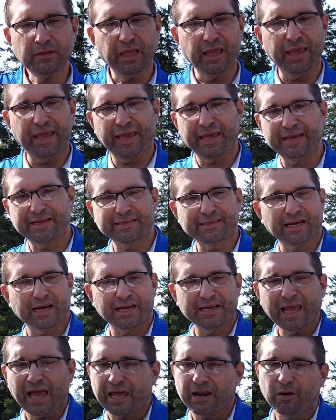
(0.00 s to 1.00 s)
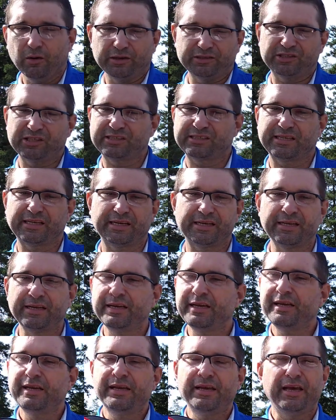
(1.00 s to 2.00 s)
And yeah, no, it's just
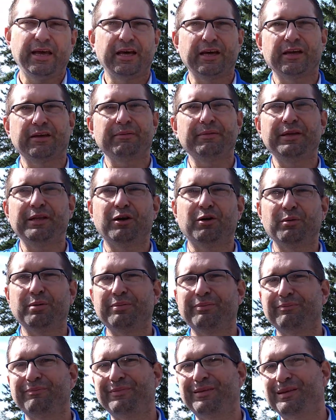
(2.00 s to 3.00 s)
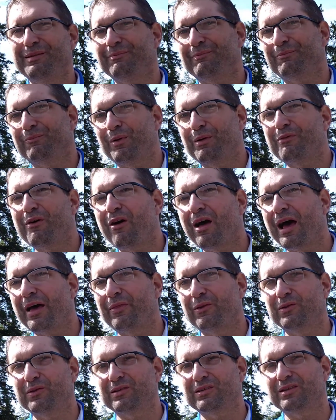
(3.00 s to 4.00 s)
you know, we've all had
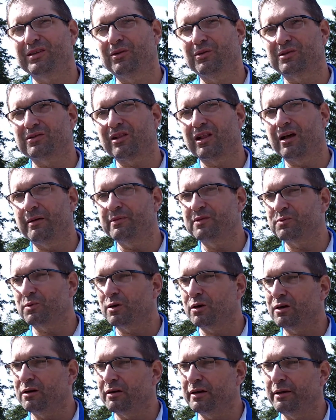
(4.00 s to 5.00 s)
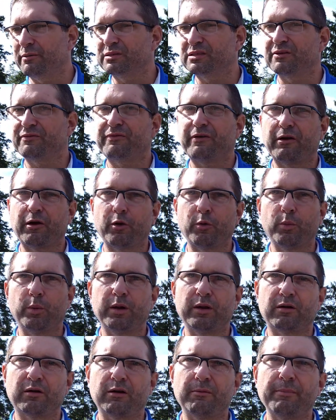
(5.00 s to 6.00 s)
those clubs where it was a fairway
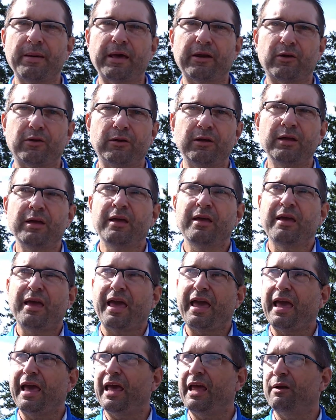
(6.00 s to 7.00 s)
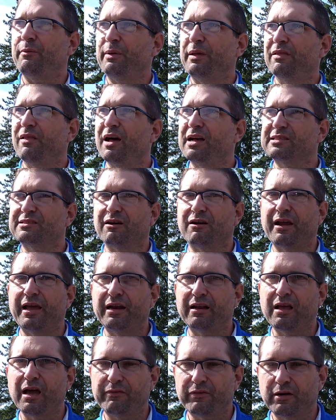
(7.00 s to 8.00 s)
wood or a metal and we lost our
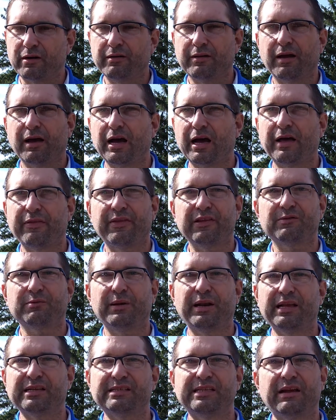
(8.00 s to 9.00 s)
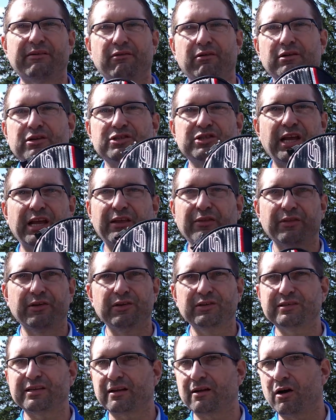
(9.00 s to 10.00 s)
head cover. This one has never shaken
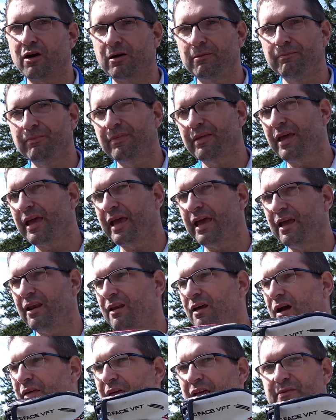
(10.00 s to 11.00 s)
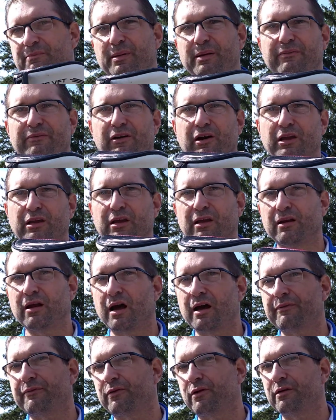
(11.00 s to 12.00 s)
loose at all, and that's been very good
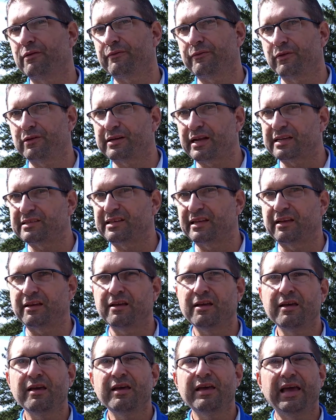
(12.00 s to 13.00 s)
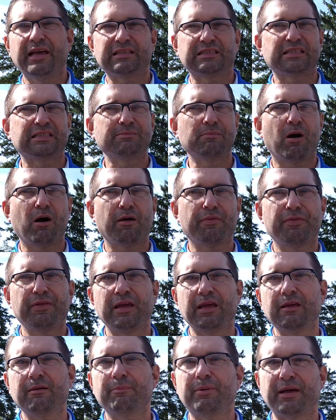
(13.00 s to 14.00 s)
for testing. It's a small
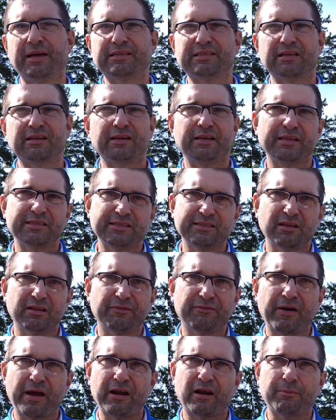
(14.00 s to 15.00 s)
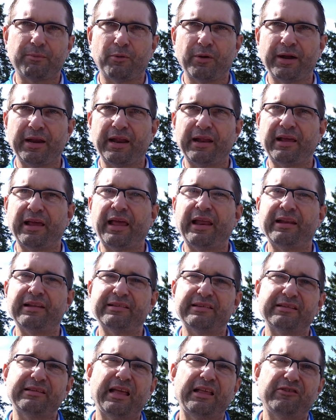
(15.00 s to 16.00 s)
thing, but it's still a finer point, and
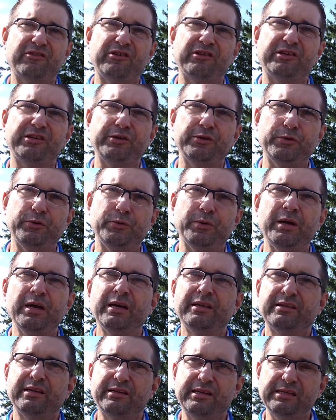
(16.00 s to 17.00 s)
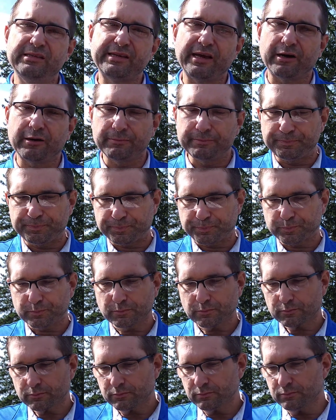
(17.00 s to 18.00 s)
it's attention to detail.
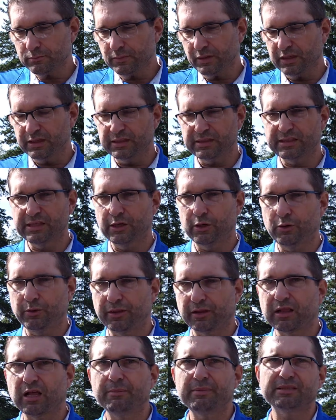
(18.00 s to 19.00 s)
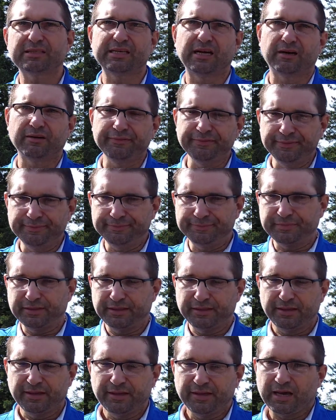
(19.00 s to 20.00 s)
So the club itself,
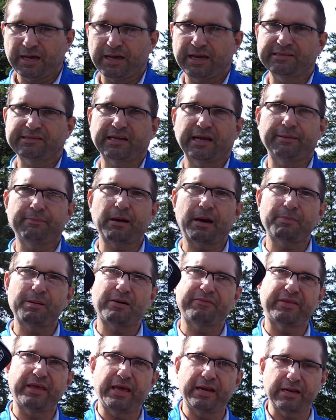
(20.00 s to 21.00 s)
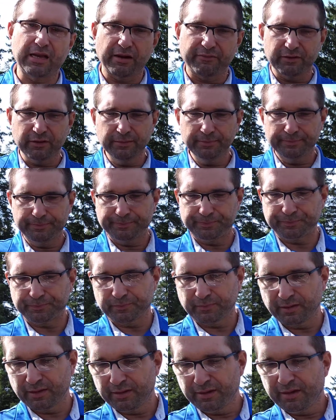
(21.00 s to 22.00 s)
as I pop off the head cover,
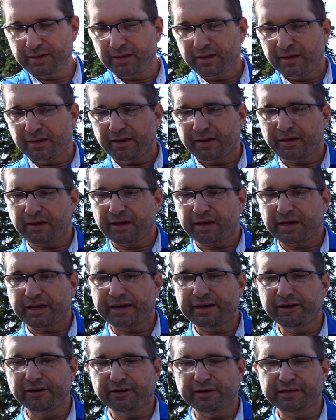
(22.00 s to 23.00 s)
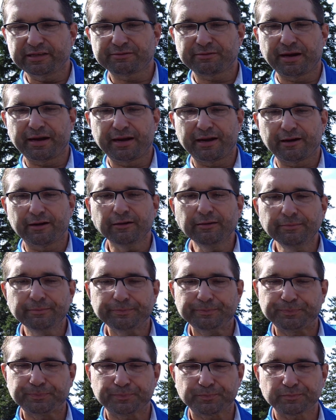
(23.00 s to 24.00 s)
here it is right here,
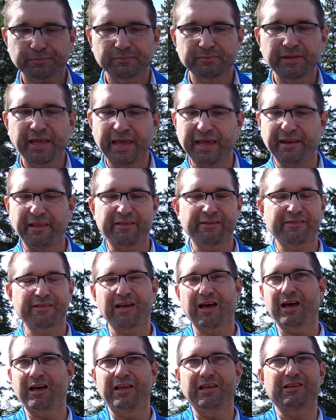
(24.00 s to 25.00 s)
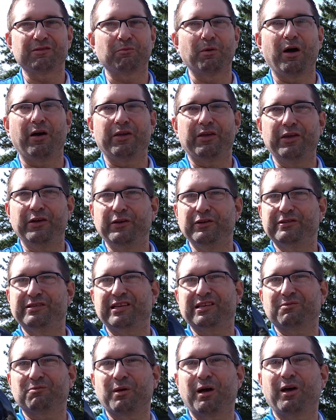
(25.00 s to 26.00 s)
and it's well used,
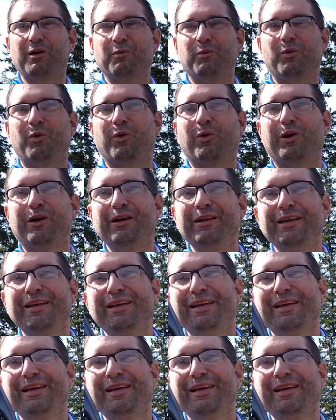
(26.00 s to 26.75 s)
it's well worn.